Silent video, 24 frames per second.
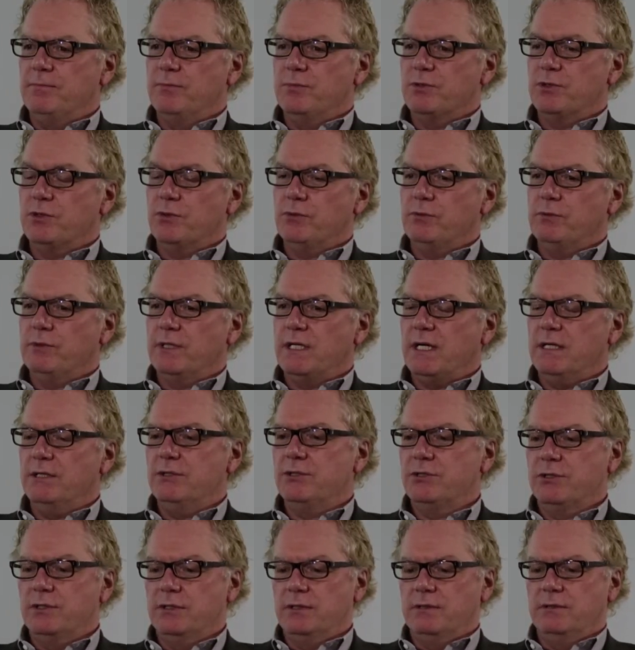So what
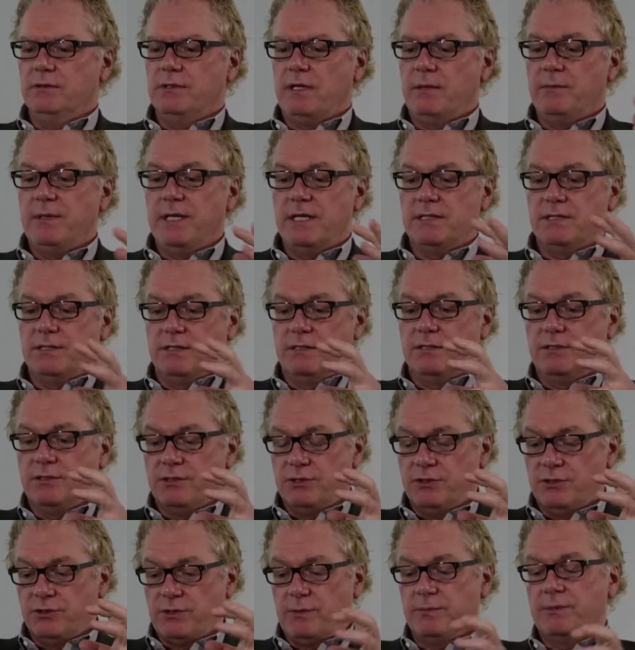I'm asked to
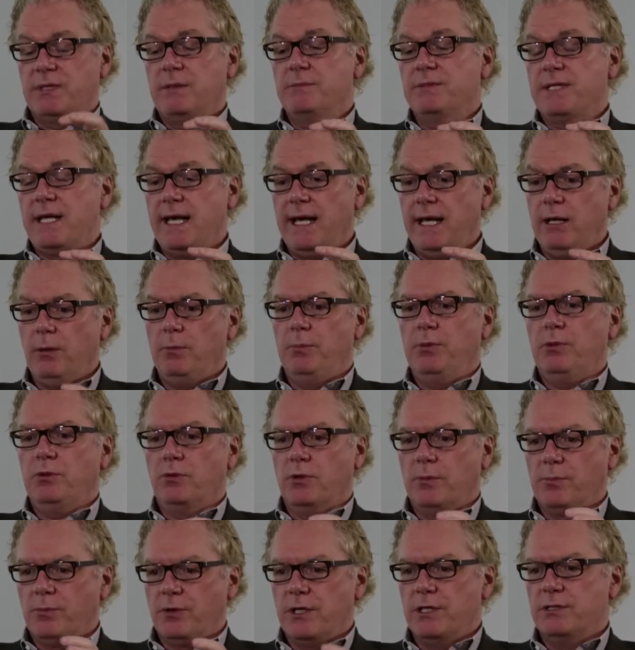sometimes help
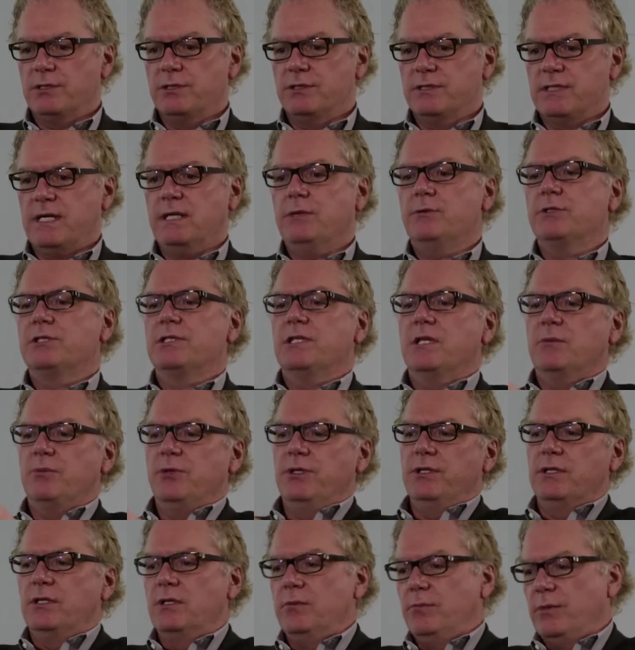corporations, how do we set up
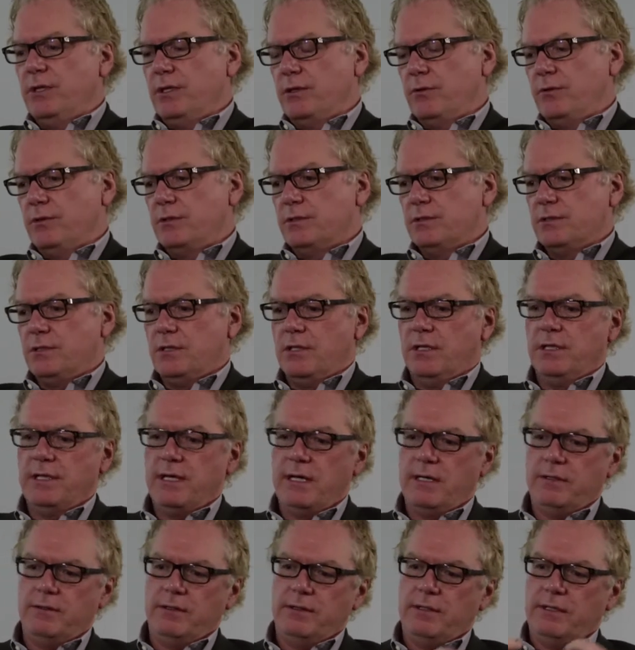an incubator inside?
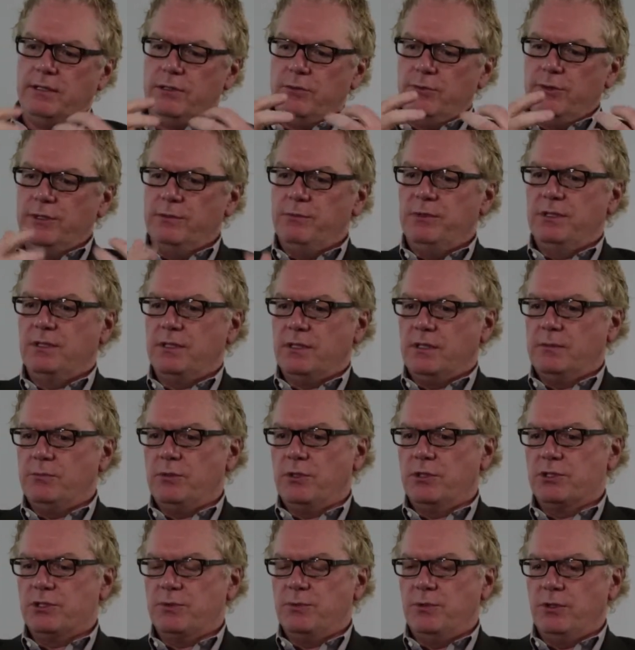How do we become
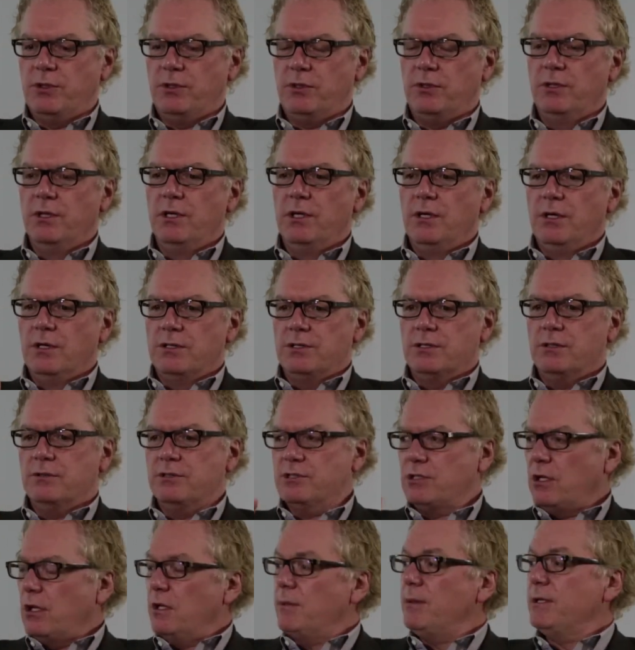entrepreneurial? So
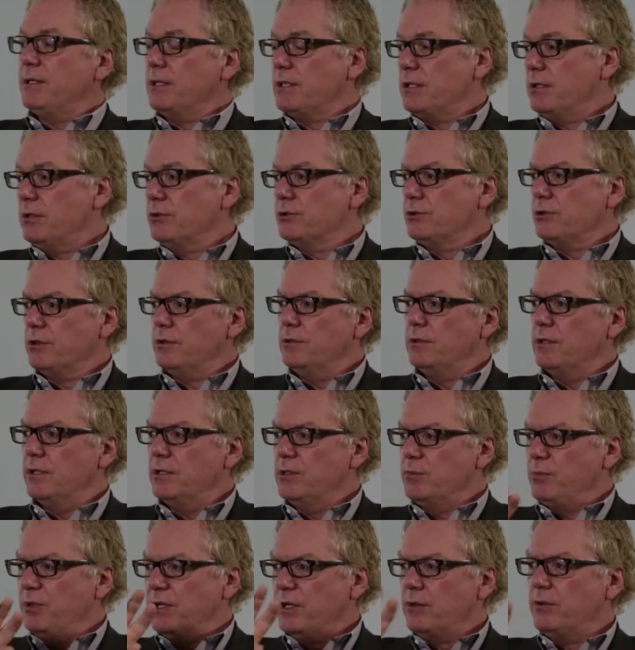it's all about the culture,
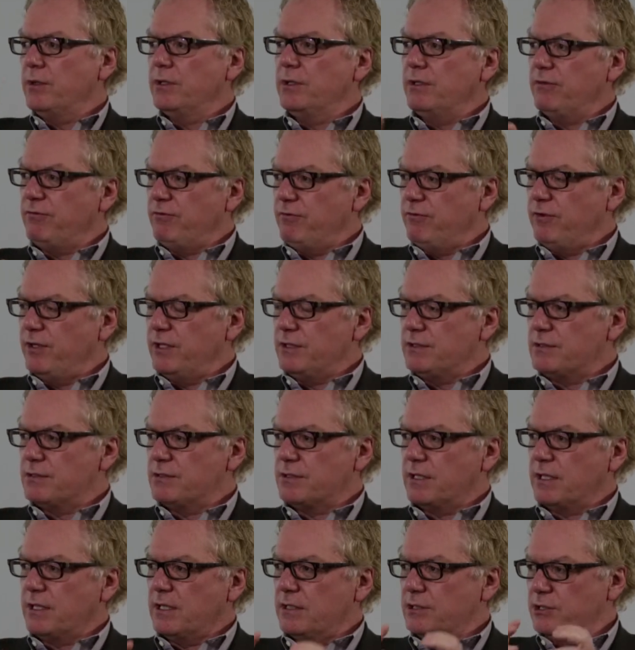and you pick one that
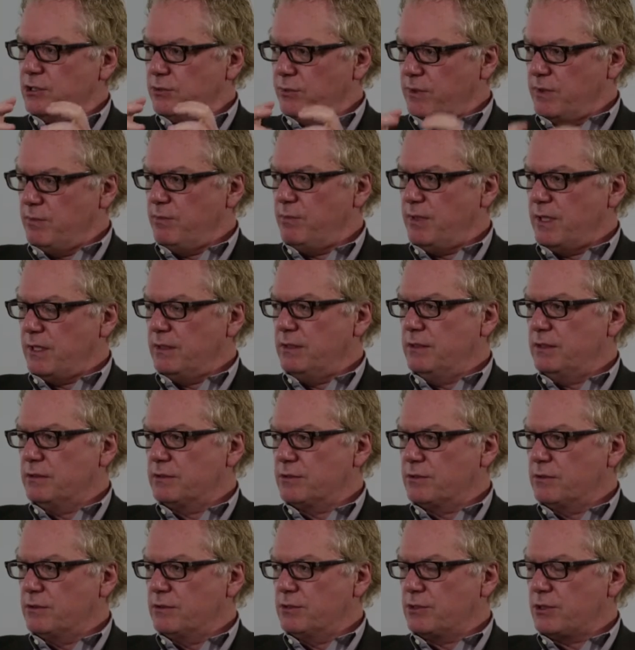fits. Like, hey, should we embed
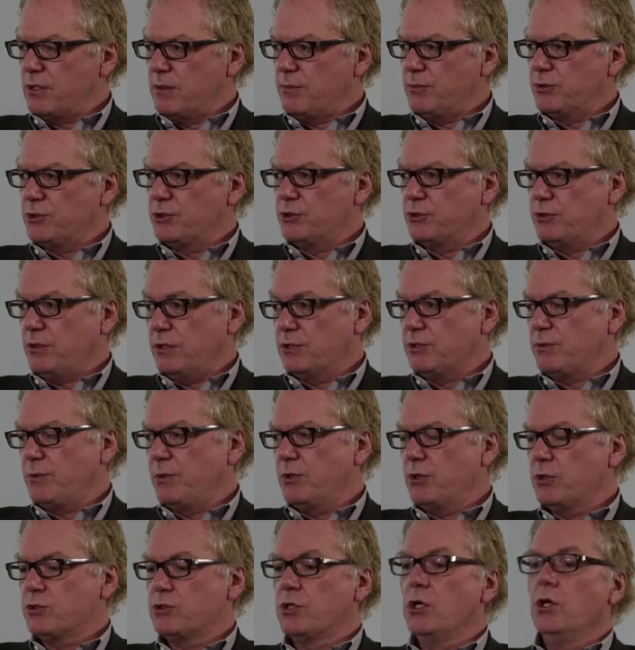these
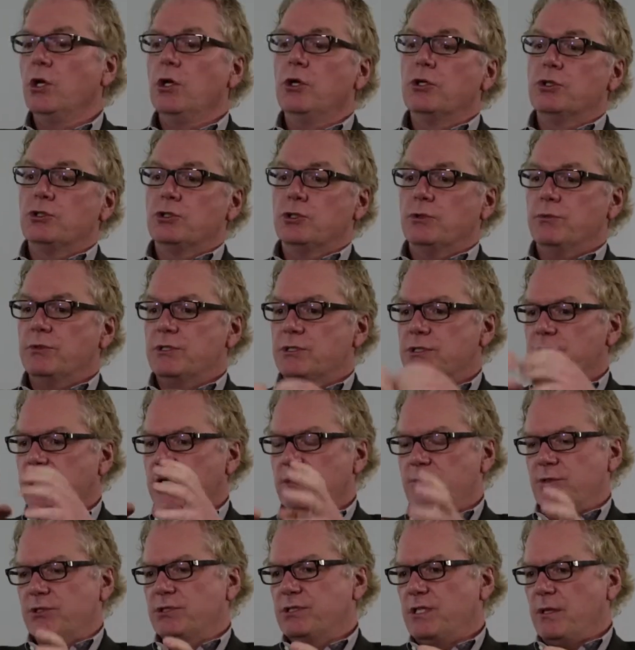entrepreneurs? Should we set
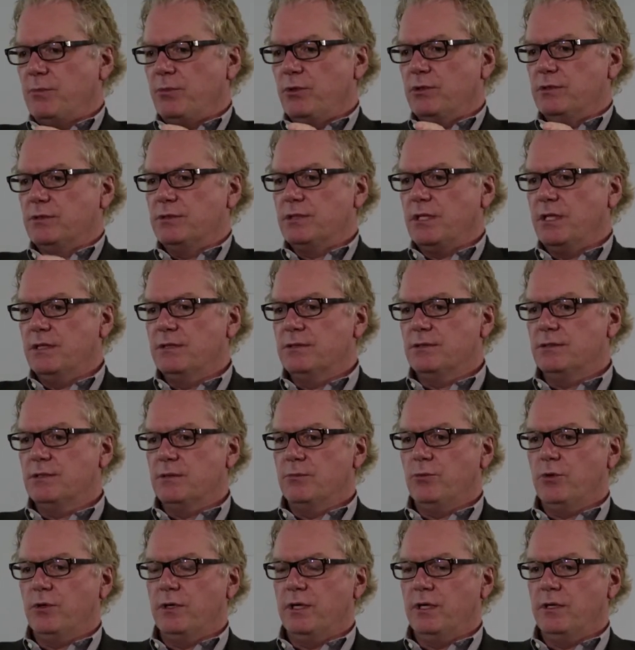up a separate site
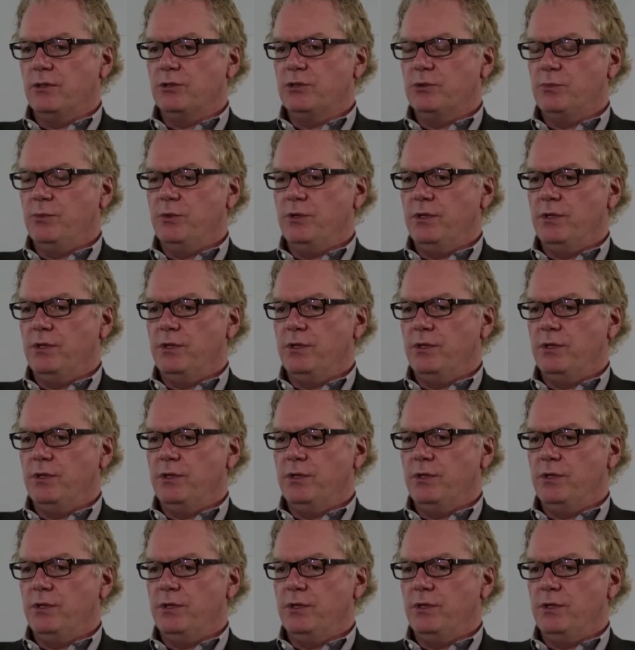somewhere else?